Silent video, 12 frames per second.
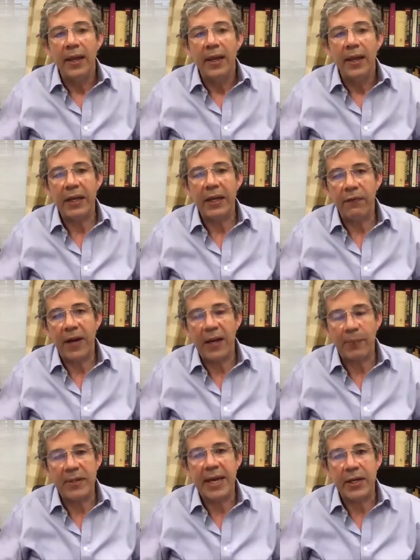if you get a
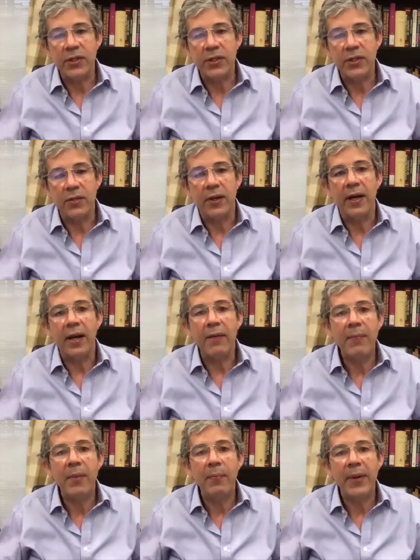fragmentation injury, and I
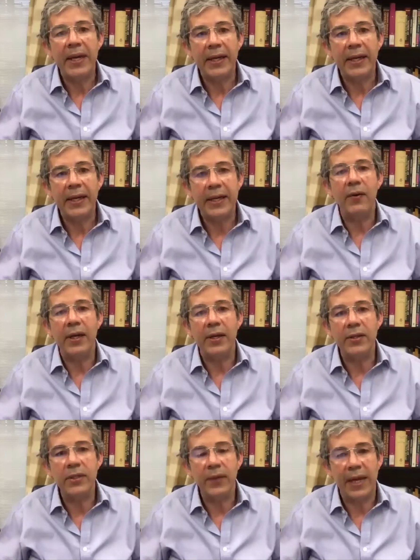remember being in Syria
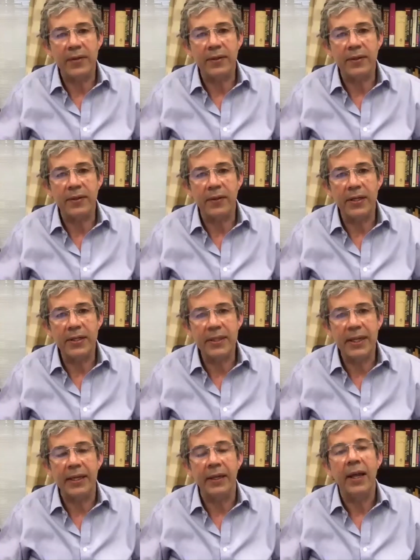in
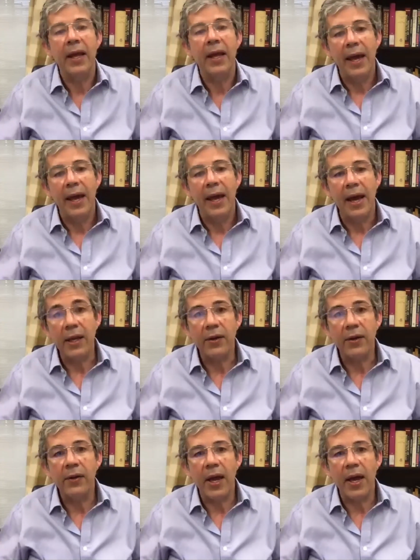2013, and a
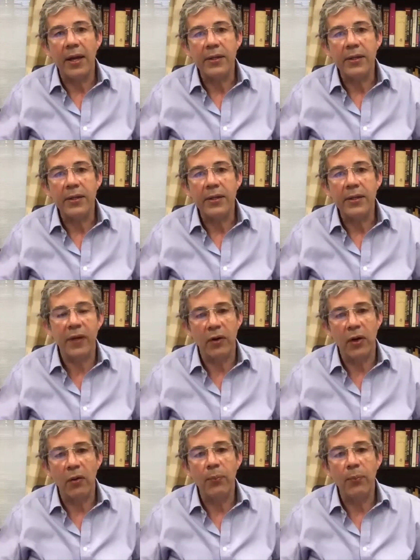young
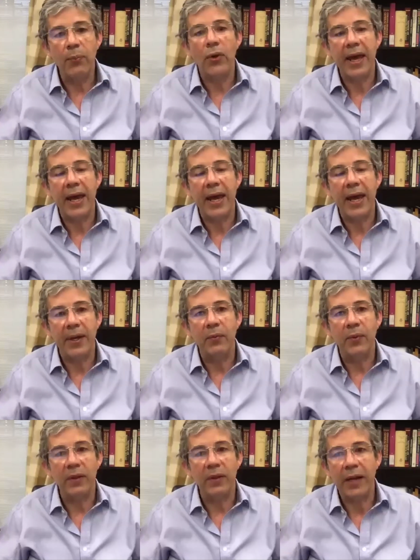12-year-old boy came
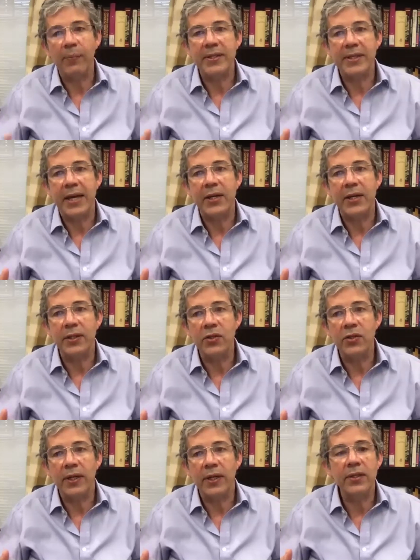in with a fragmentation
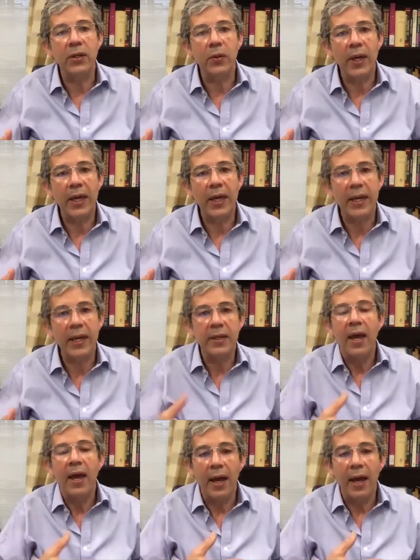injury to his